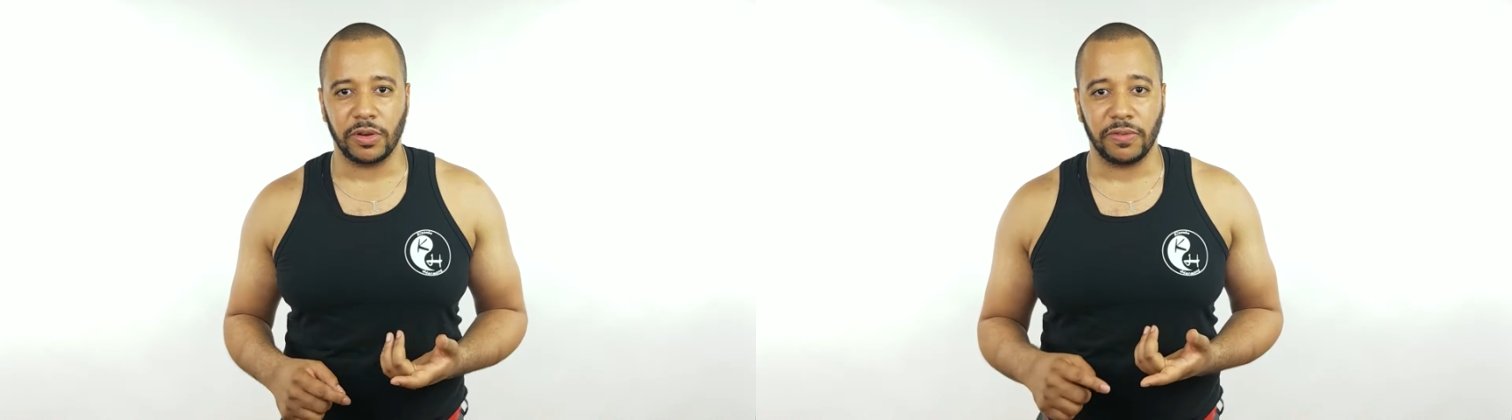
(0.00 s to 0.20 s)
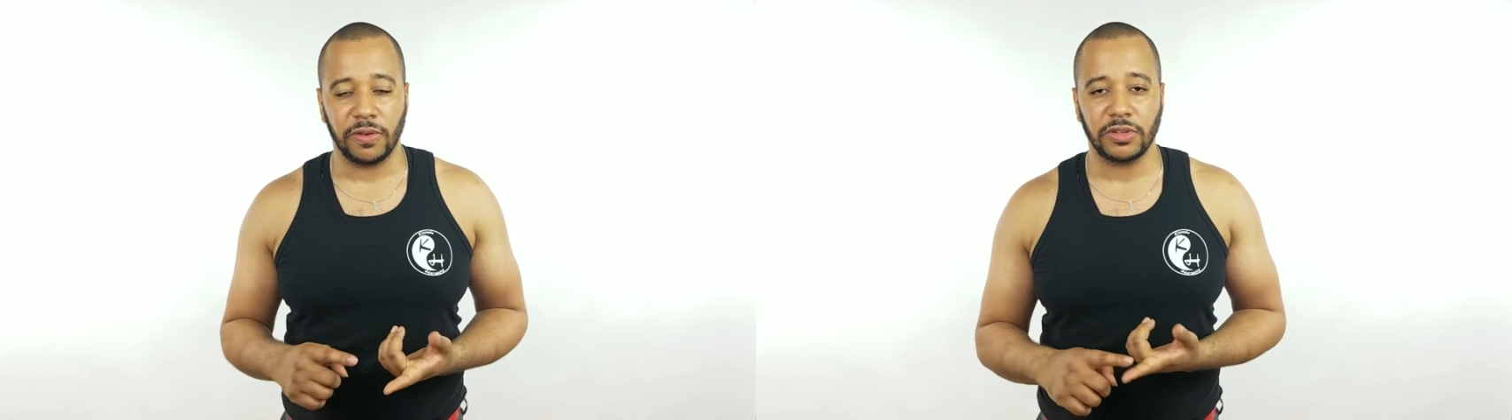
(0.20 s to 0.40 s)

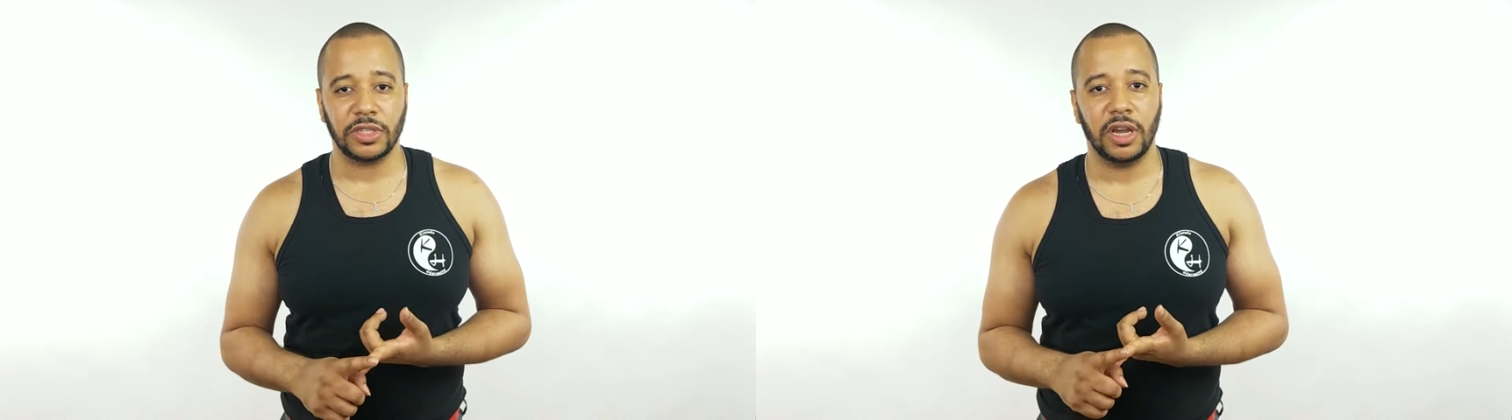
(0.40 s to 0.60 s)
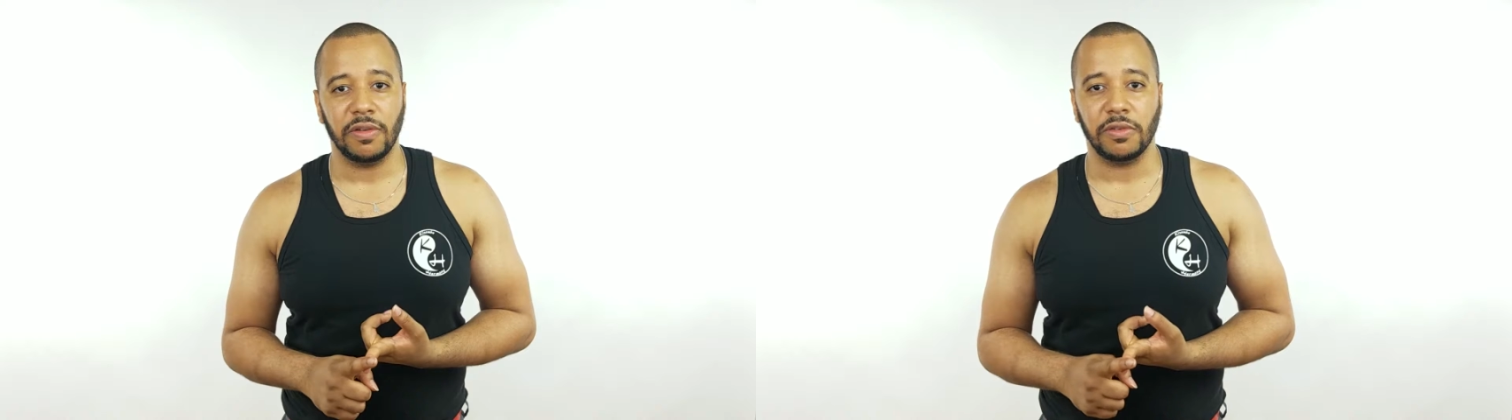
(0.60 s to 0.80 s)
first
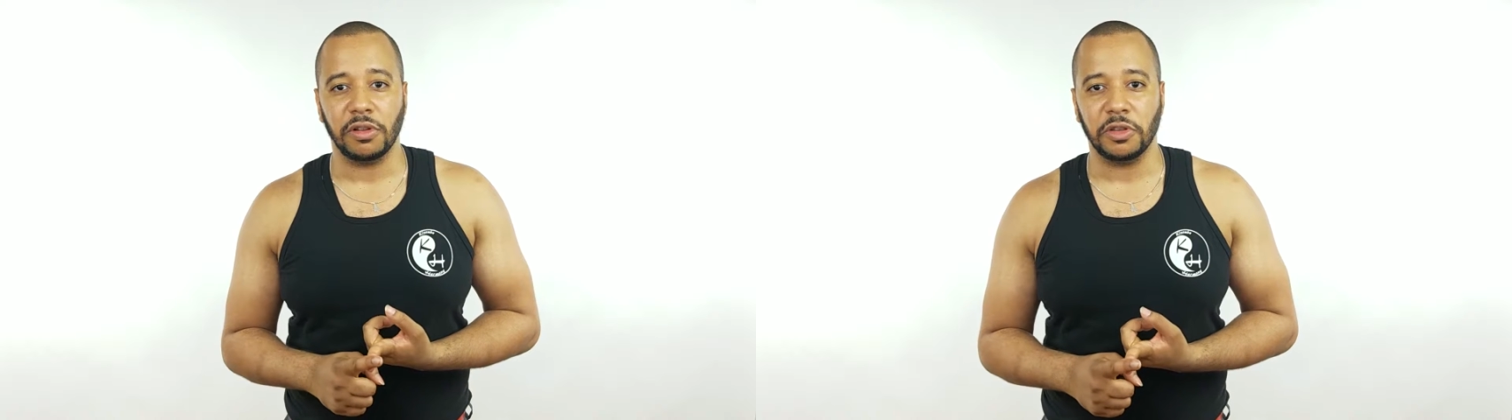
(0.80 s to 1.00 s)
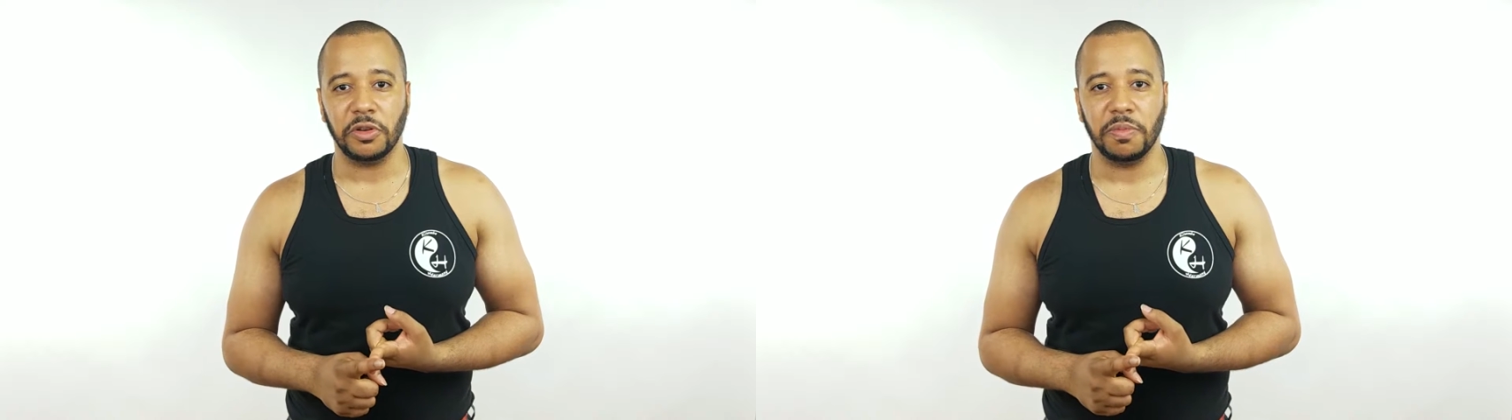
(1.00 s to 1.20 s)
cover a
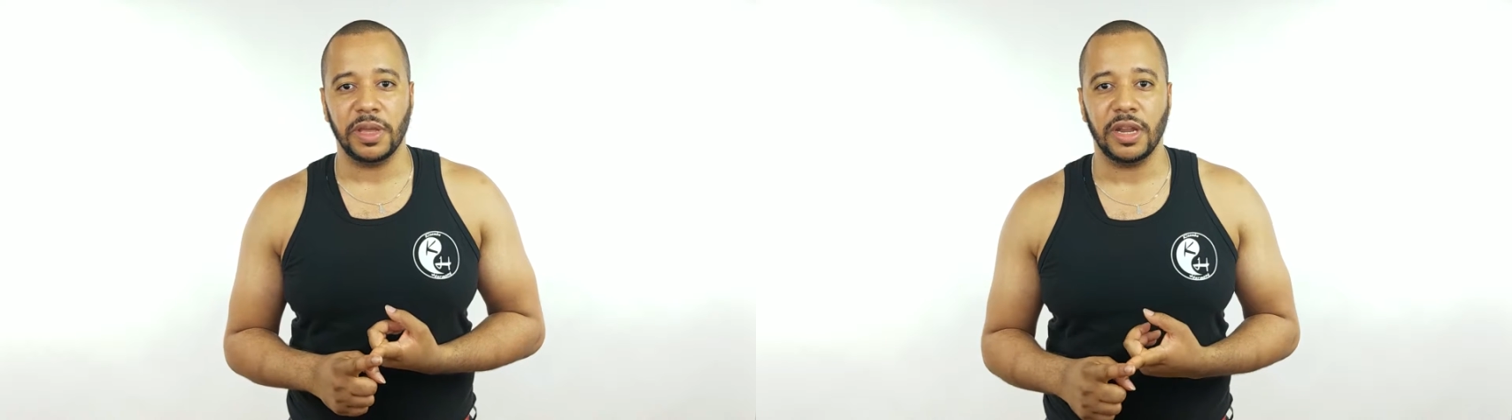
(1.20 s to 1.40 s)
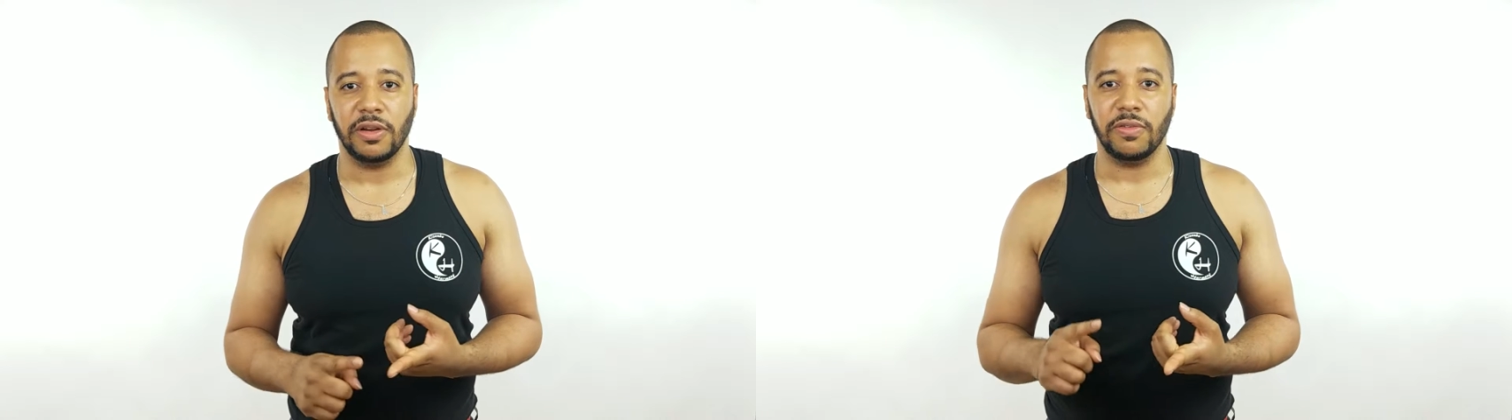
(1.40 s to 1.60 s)
little bit
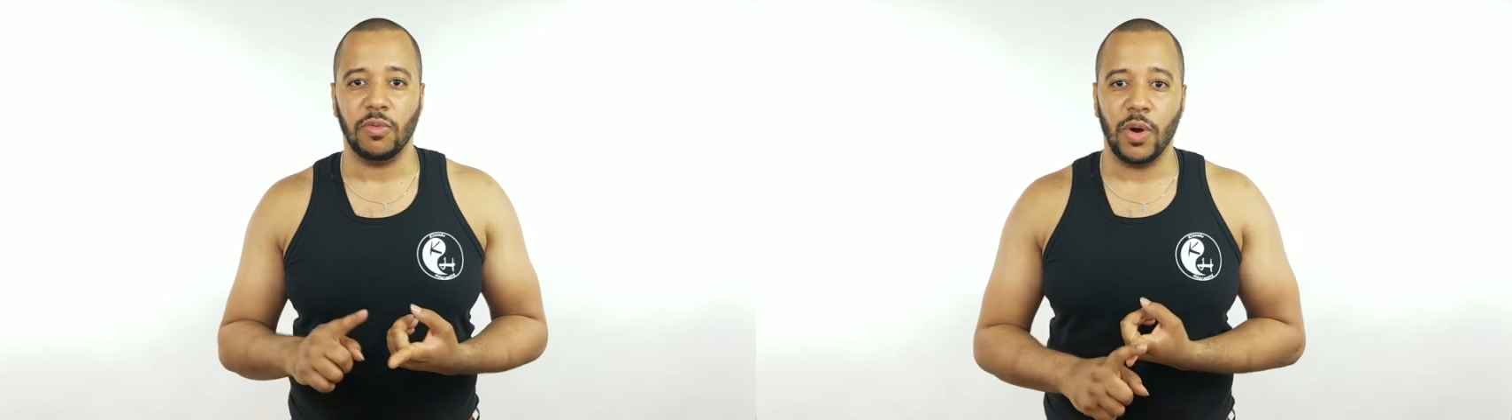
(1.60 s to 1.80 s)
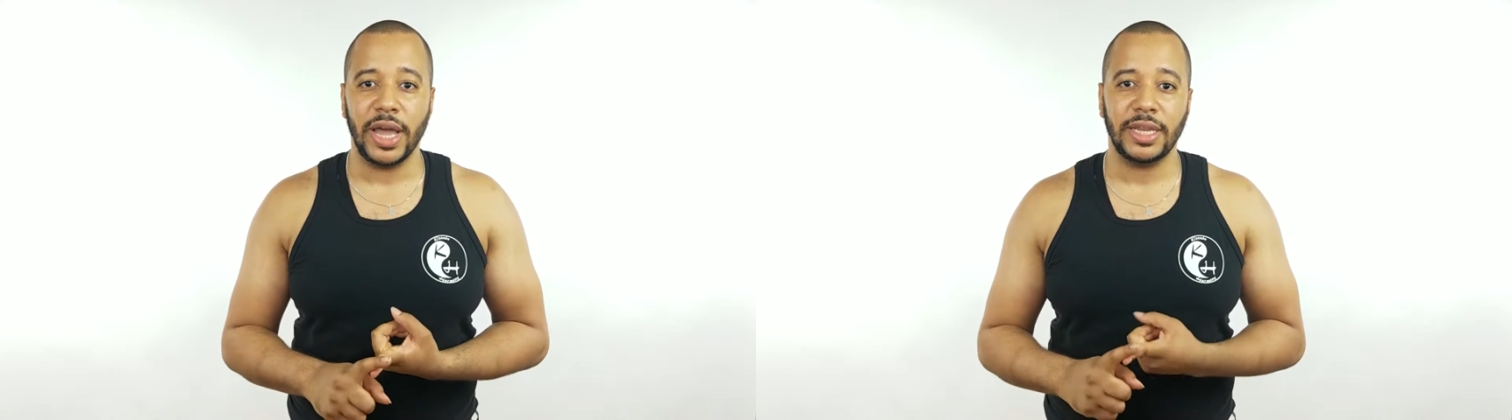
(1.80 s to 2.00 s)
of
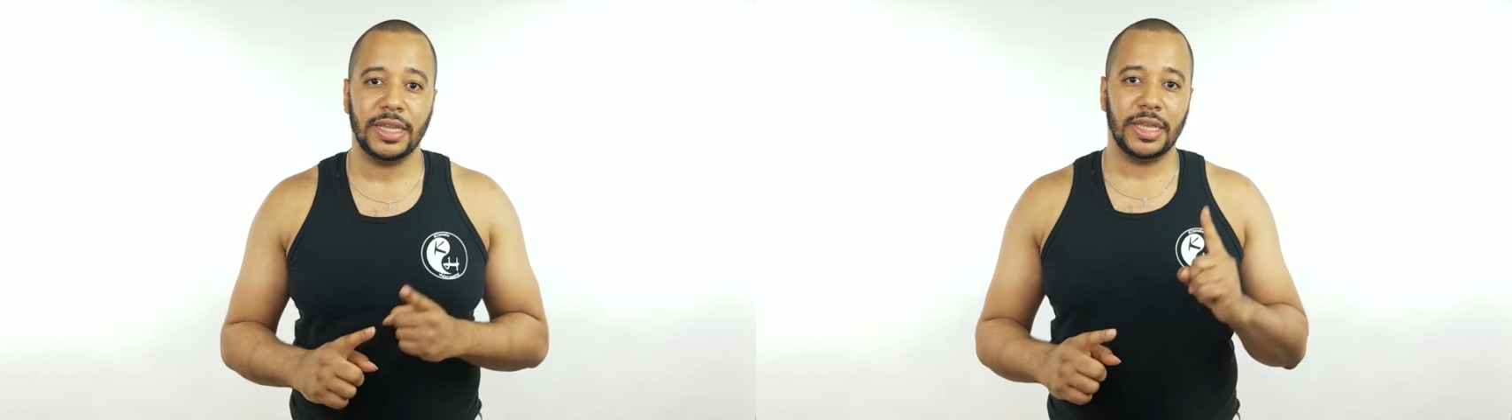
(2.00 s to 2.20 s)
what